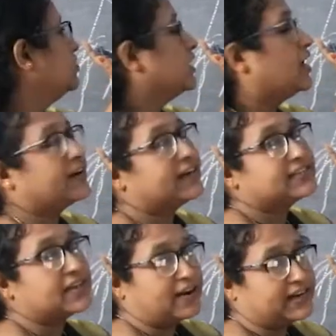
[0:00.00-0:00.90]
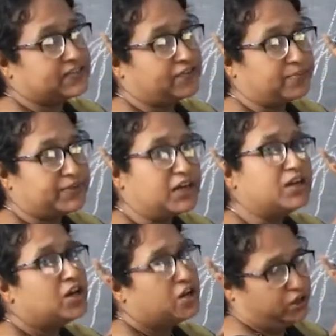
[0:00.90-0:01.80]
they arise? Arise from
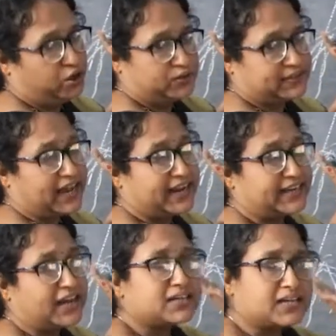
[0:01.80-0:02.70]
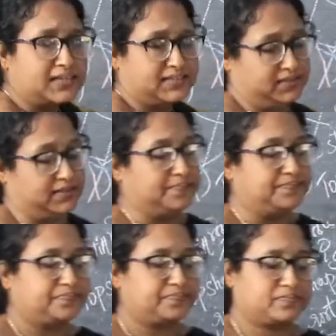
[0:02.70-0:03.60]
the nodes and they are clustered
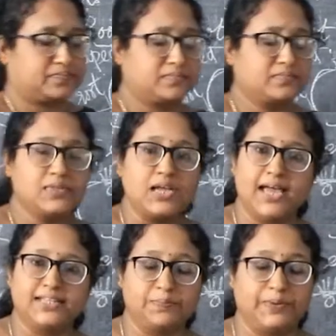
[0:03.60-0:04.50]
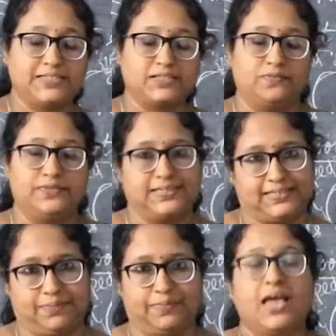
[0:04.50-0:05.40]
at the base of the
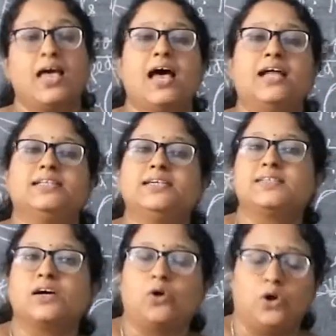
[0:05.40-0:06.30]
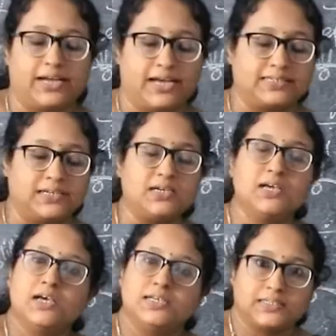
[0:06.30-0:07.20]
stem. And these are called as a
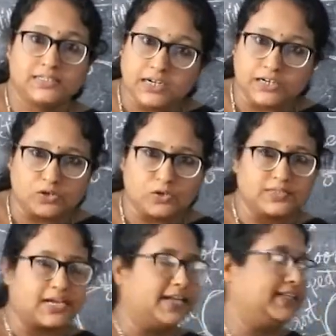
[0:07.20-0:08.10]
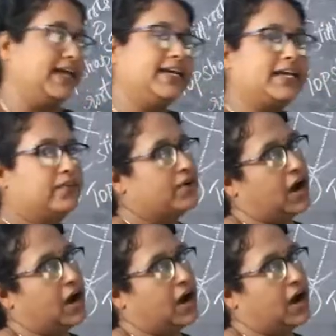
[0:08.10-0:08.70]
stilt roots and they give